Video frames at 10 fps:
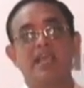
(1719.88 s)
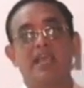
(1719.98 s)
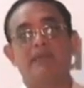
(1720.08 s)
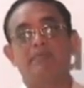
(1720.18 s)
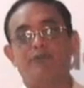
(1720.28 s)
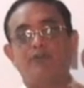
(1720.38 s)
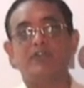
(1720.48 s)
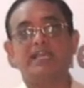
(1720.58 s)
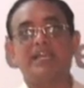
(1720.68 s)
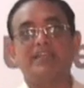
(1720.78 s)
and before
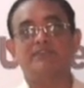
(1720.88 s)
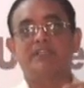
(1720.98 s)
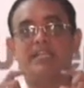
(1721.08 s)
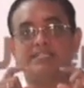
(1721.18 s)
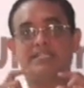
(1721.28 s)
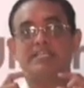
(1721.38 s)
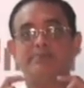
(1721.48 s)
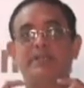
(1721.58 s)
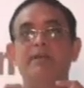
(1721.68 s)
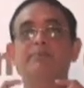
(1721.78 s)
that, if the disc has
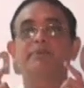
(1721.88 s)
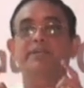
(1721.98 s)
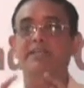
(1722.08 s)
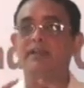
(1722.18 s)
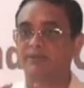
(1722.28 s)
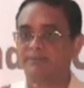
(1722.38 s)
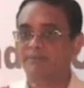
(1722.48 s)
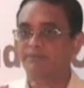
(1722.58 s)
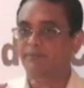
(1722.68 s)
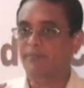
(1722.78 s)
become brittle,
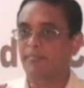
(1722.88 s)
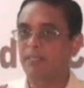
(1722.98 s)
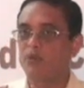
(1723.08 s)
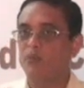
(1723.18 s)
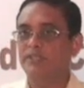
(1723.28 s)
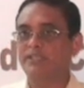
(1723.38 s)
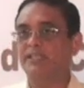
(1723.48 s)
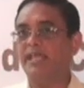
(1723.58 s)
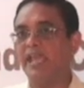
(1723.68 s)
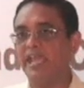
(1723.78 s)
with
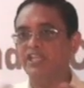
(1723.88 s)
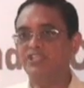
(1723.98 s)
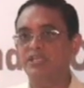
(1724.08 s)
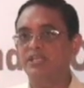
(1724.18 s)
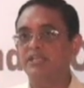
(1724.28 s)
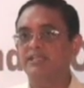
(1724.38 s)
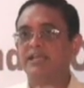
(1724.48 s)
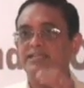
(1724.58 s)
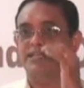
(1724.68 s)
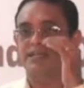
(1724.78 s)
the age,
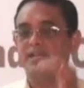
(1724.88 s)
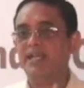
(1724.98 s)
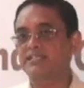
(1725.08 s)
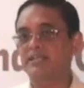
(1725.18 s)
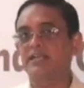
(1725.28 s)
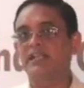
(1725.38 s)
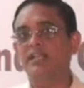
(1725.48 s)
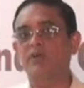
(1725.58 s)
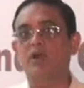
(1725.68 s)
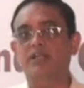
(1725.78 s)
there is a reduction in
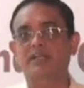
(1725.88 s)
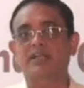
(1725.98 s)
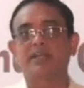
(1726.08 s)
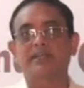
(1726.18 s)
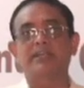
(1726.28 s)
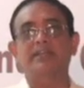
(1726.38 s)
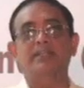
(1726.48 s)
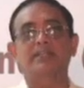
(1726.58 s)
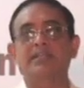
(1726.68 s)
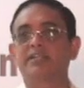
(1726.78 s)
the water content
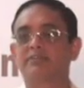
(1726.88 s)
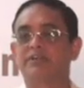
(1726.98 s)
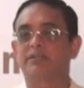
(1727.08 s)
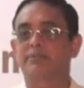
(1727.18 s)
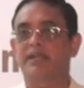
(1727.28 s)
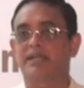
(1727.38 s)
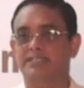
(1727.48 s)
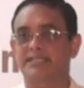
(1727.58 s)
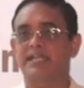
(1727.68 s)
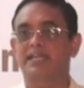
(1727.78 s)
in the intervertebral
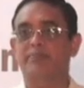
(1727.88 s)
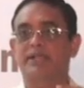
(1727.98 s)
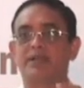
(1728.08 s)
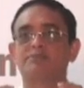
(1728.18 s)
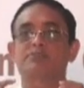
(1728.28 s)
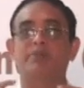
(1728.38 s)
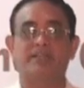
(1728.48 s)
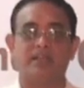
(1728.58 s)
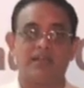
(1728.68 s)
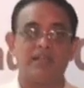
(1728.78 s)
disc and it becomes
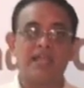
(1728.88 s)
brittle,